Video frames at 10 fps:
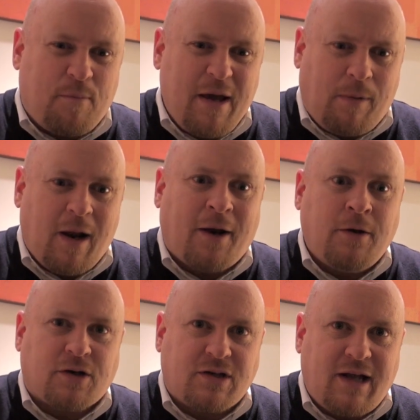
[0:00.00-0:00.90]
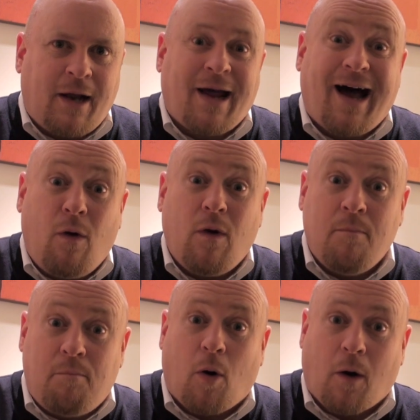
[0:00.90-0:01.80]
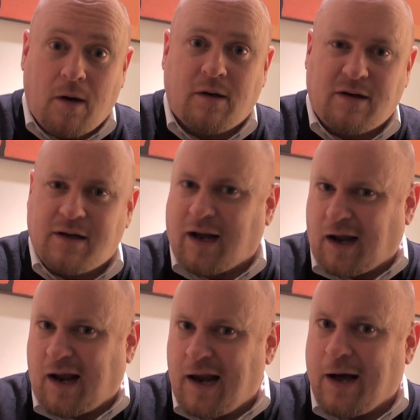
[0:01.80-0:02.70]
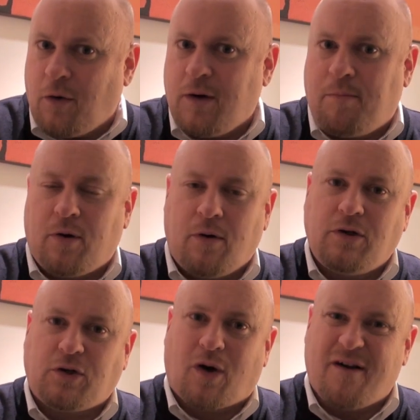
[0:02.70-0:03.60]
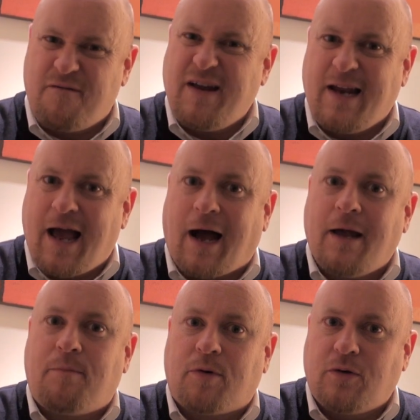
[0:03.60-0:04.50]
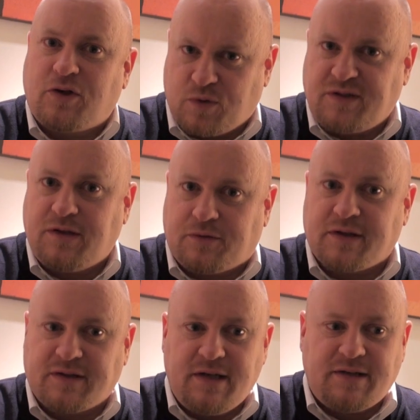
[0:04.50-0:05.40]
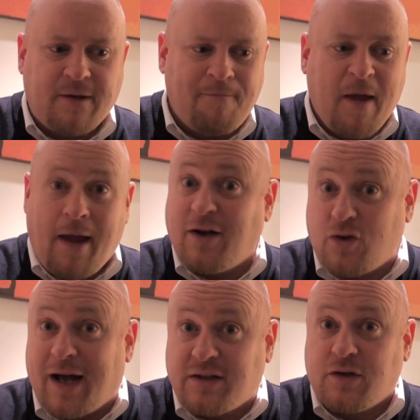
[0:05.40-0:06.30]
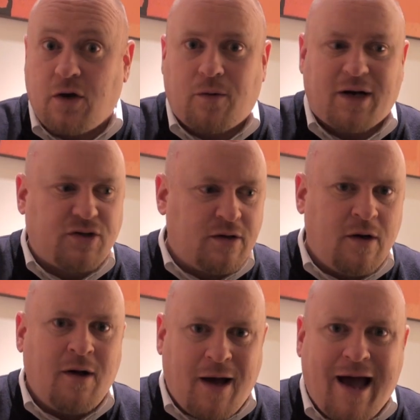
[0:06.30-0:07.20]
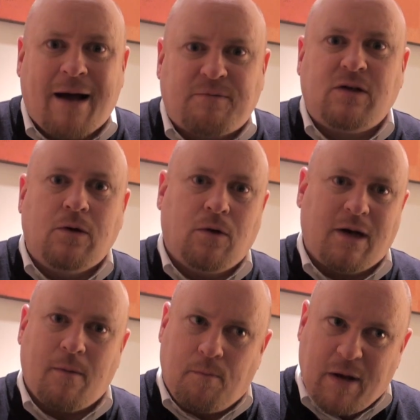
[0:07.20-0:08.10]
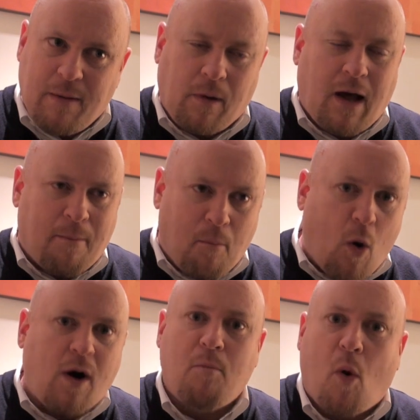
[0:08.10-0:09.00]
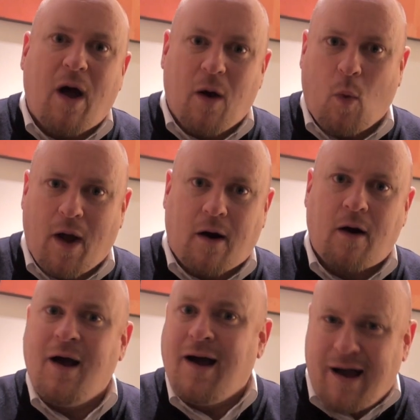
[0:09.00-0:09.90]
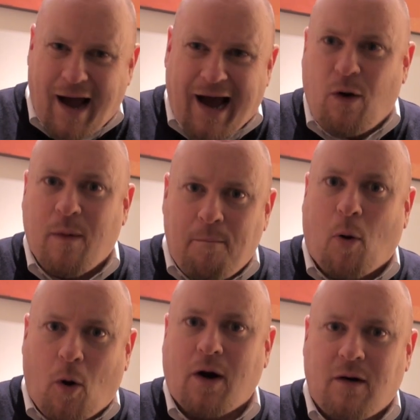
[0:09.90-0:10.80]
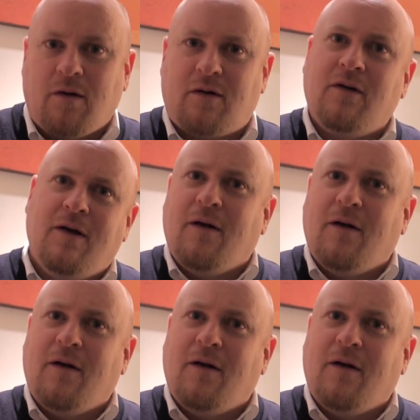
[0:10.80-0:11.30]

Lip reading: People understand how important a cloud approach or a VDI approach with Citrix is. And to answer your question, absolutely. People are more and more aware how important